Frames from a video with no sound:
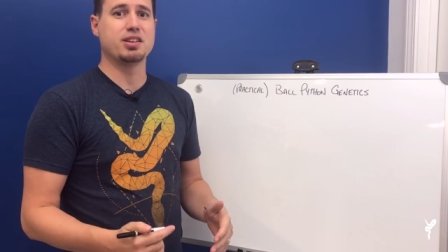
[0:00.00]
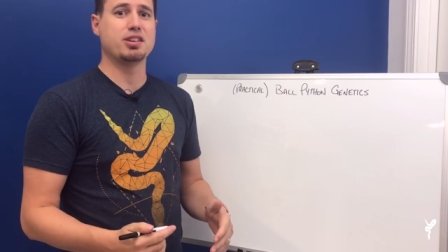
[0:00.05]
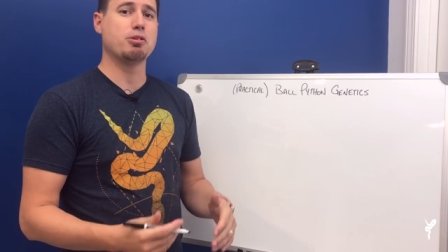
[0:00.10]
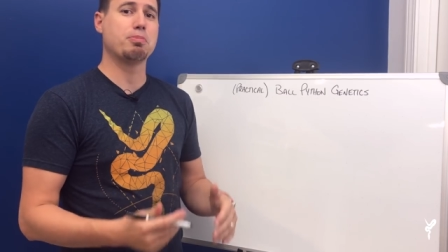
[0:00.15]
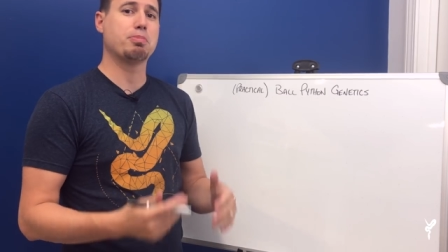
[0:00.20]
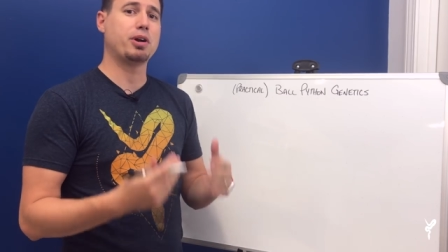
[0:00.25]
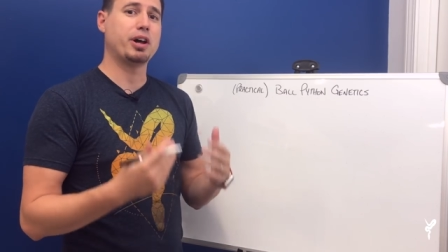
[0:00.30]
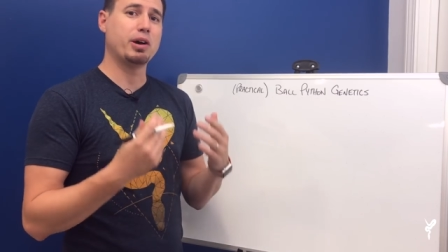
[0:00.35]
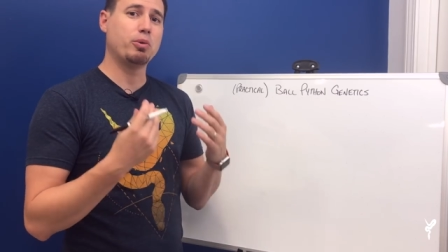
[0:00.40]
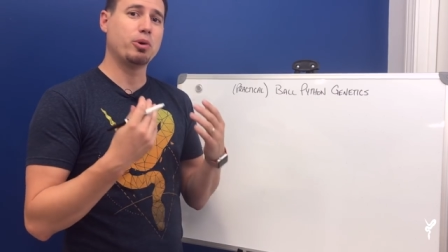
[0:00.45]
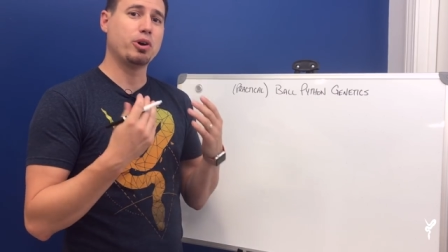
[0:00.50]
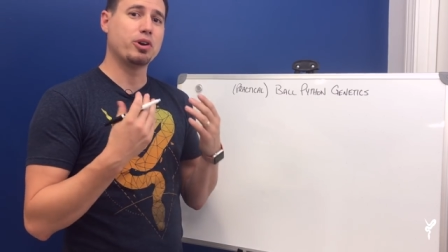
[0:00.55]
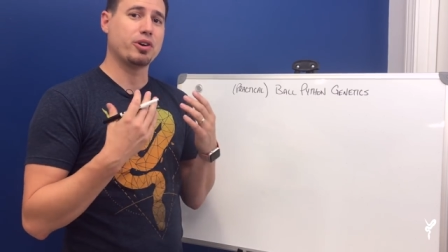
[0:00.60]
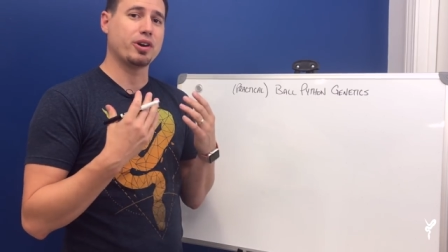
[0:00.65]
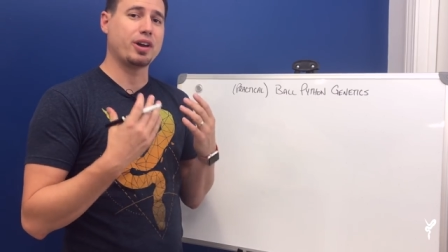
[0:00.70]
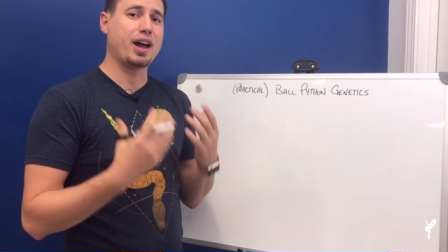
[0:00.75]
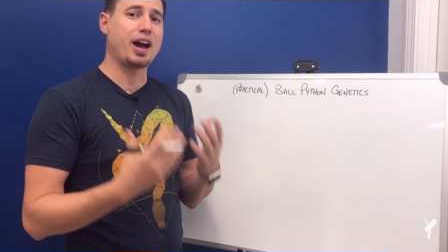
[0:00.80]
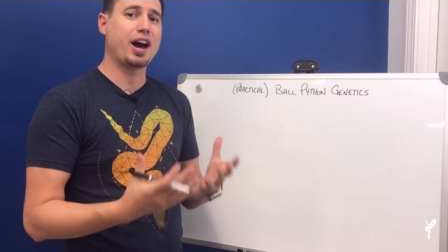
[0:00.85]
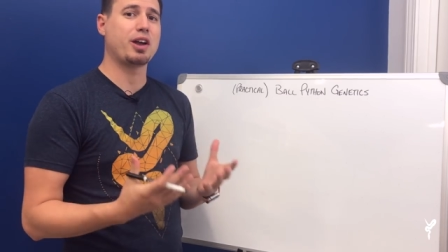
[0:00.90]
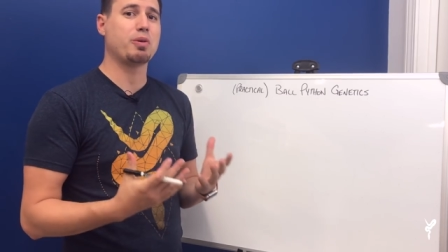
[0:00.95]
and you're probably
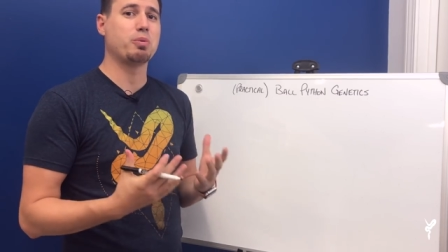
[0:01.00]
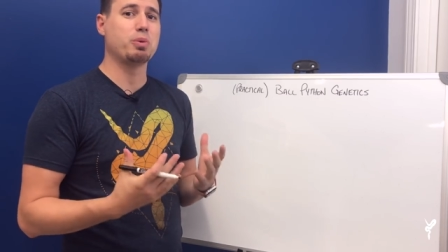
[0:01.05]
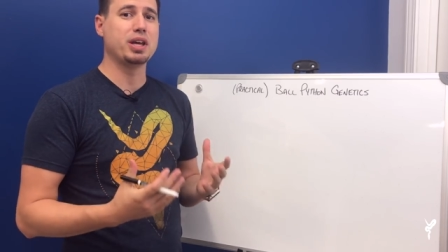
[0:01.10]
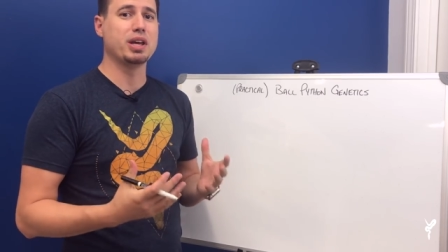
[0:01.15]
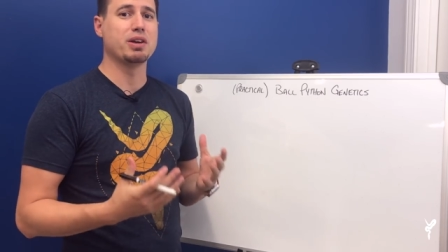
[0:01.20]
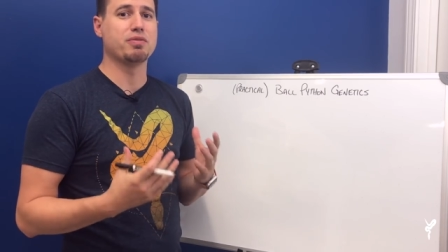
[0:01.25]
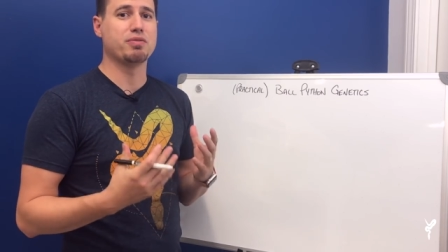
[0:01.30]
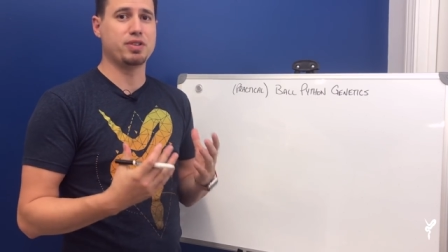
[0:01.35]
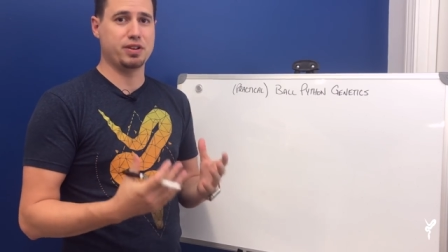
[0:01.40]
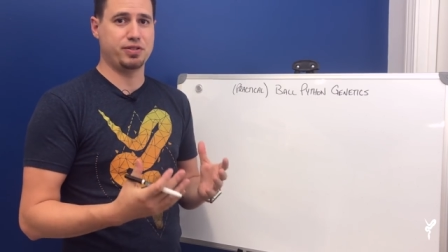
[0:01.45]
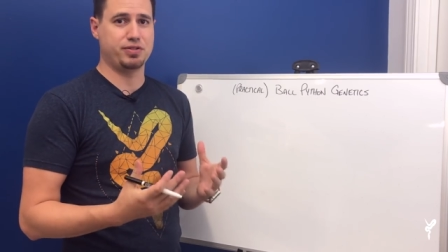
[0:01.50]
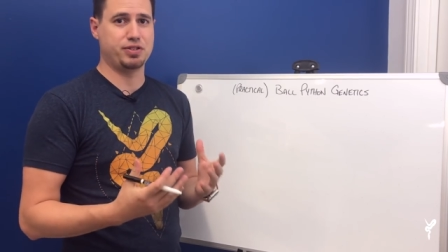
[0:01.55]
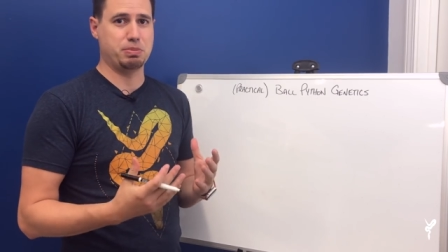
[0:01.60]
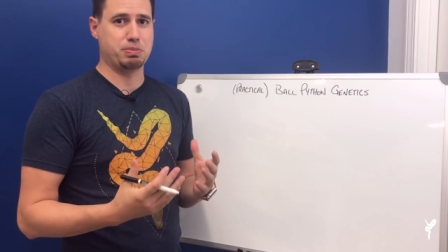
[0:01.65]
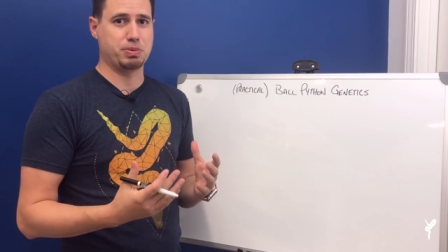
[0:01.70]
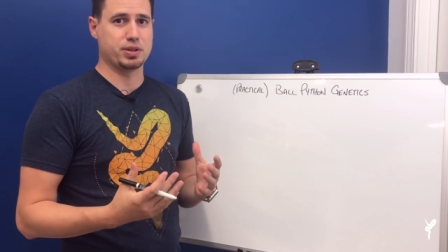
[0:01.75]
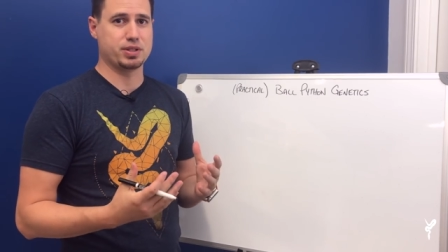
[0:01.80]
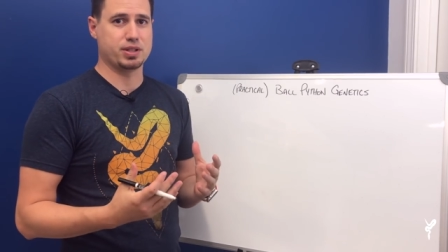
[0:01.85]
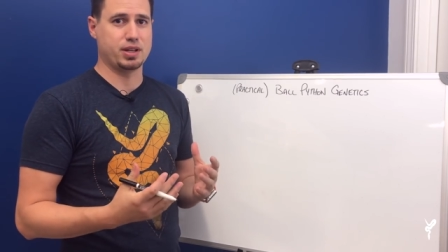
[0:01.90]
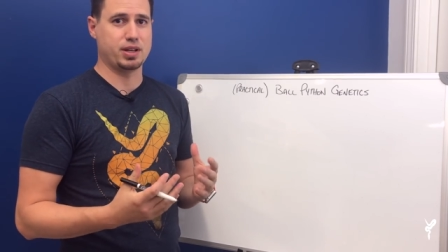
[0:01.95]
wondering, how do we get fifty
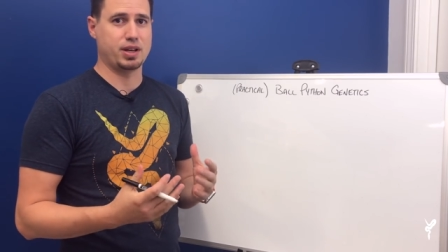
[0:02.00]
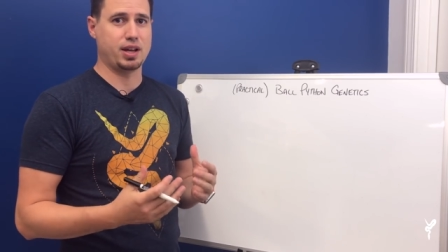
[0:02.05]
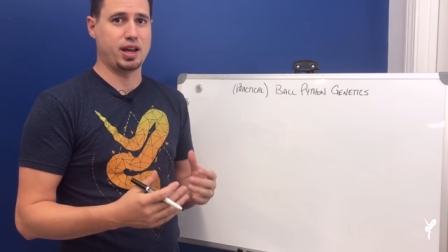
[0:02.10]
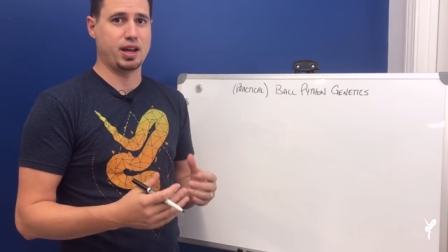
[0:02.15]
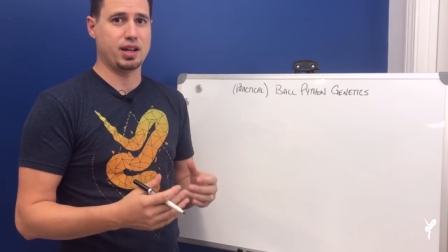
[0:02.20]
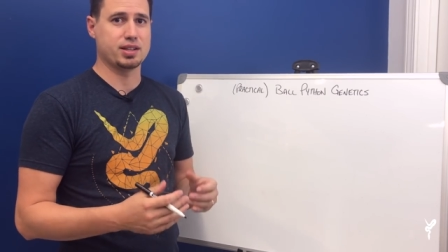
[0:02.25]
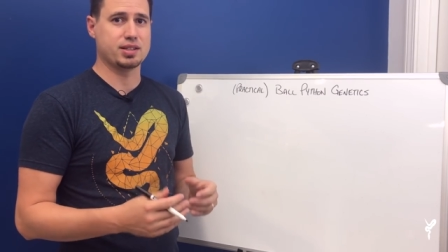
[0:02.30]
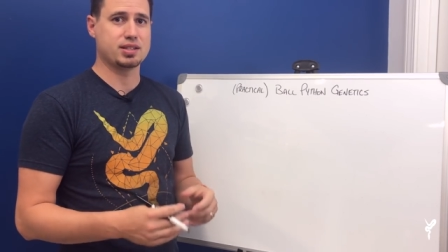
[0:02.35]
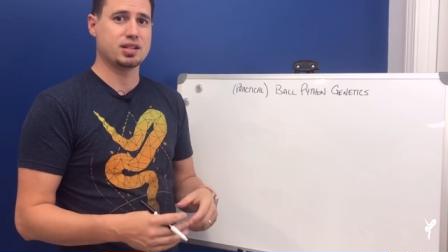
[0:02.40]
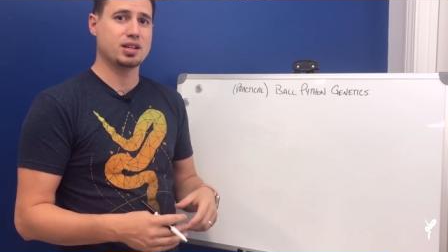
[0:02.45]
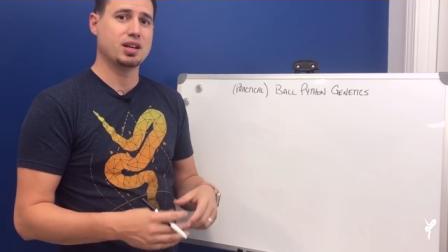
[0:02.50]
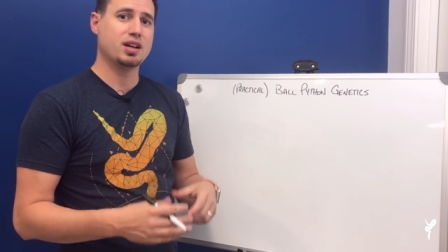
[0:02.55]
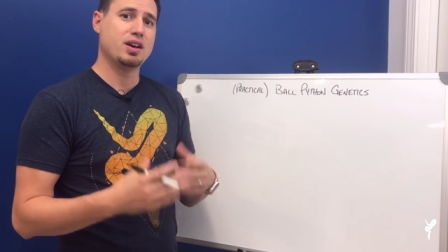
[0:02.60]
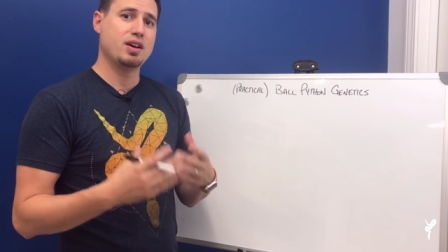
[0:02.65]
percent hets?